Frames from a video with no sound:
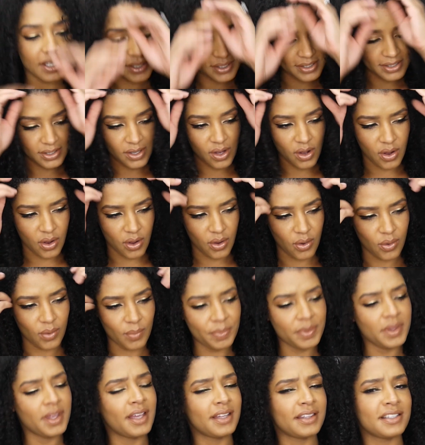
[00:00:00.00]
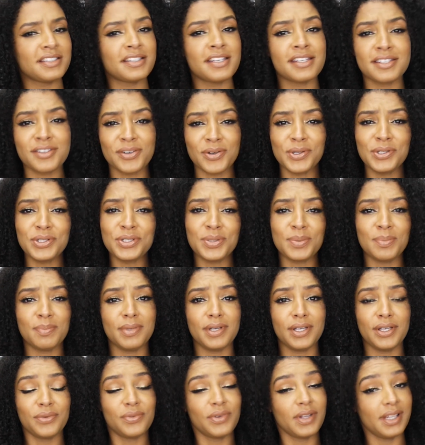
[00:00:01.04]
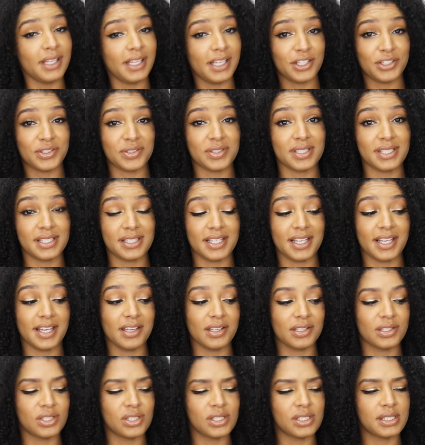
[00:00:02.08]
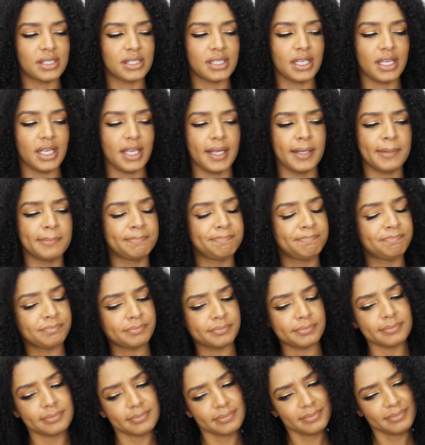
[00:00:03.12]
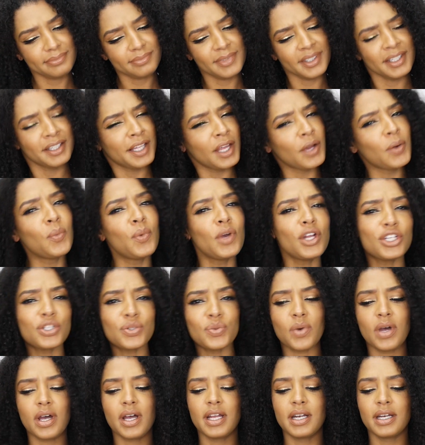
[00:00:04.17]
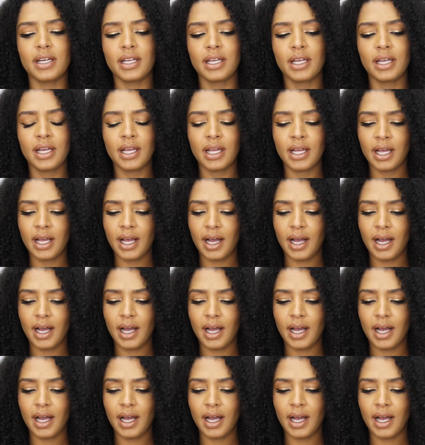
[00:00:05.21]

So this is going to be really interesting to see like which one